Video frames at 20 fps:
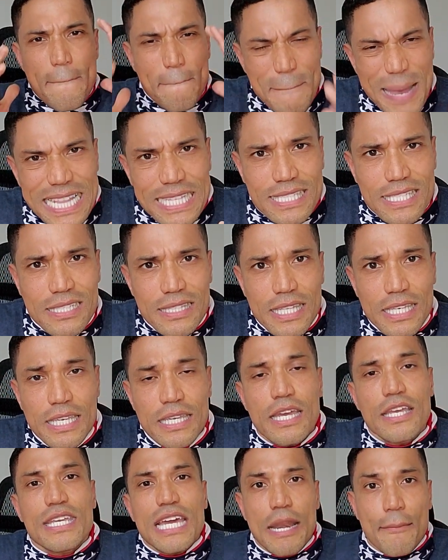mentally.
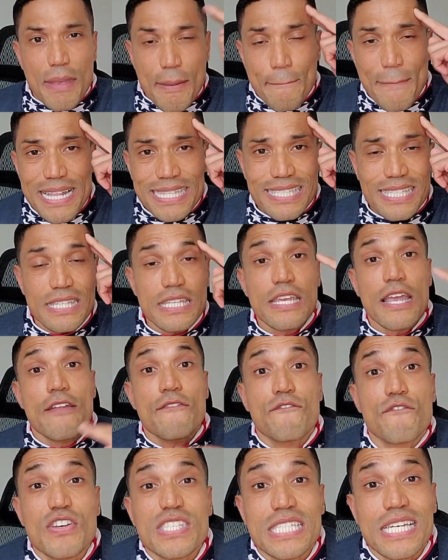You gotta be mentally and
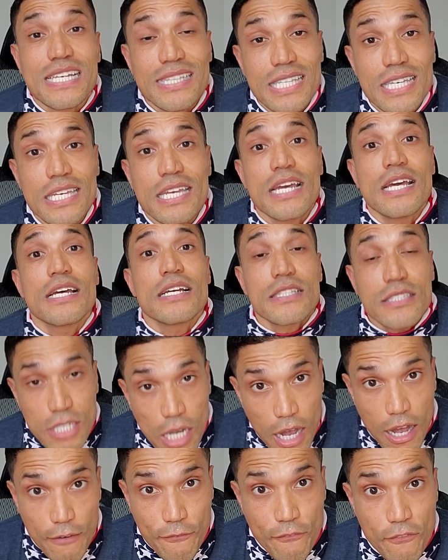physically
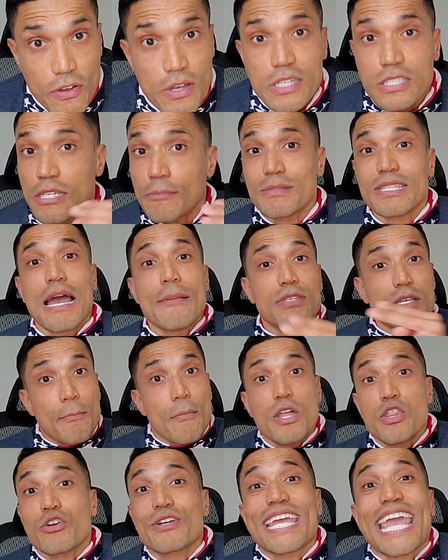tough. Sometimes a
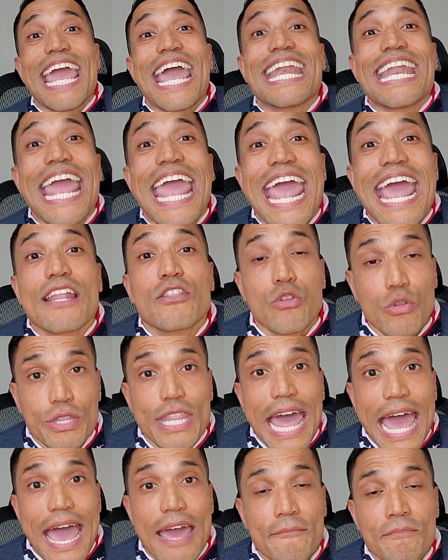mother can't handle
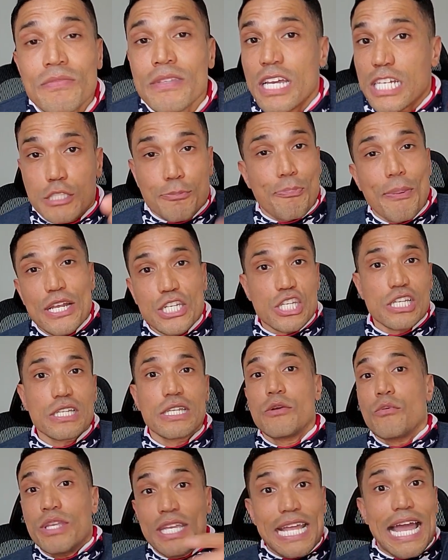that,
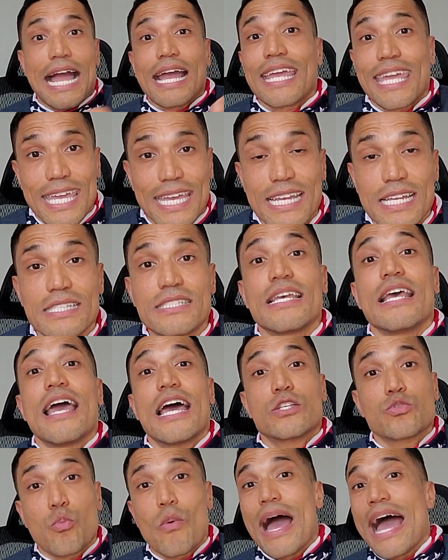especially when you got kids
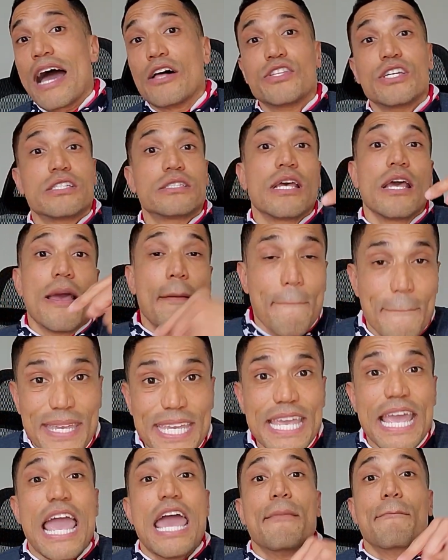as wild as
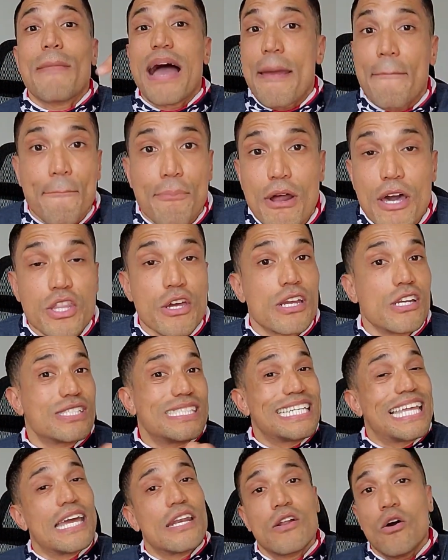me and my brother. I used to
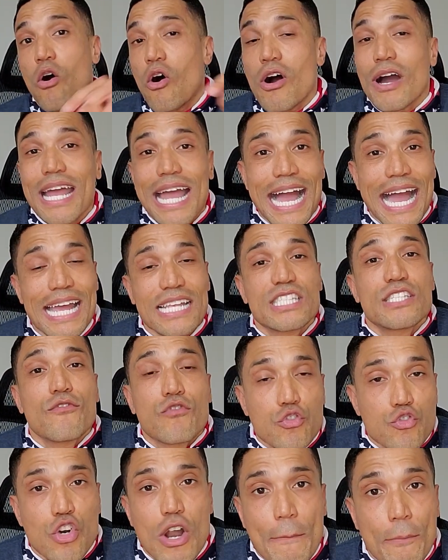get in all kinds of
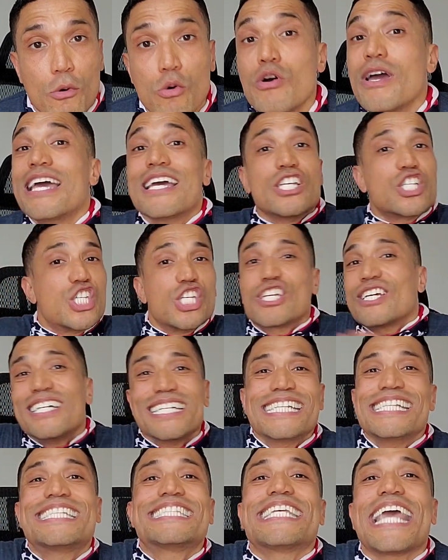trouble. She
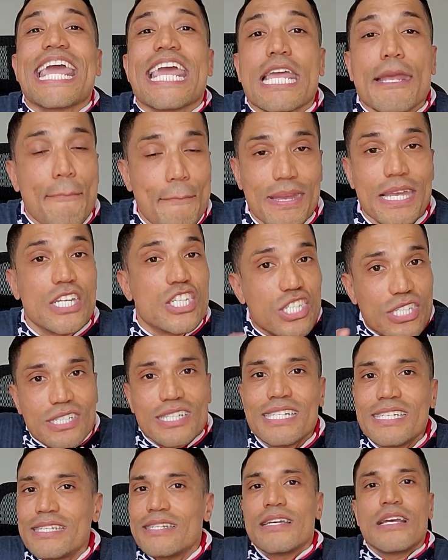couldn't take me, she
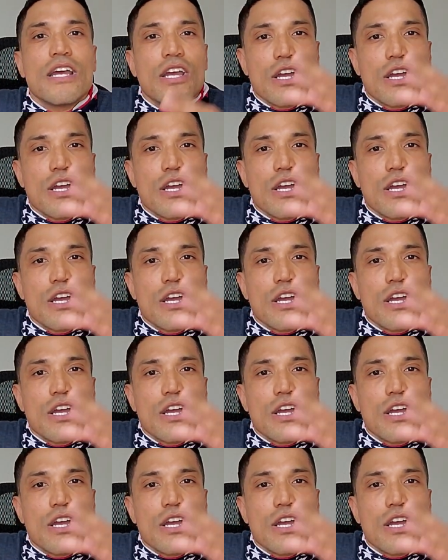couldn't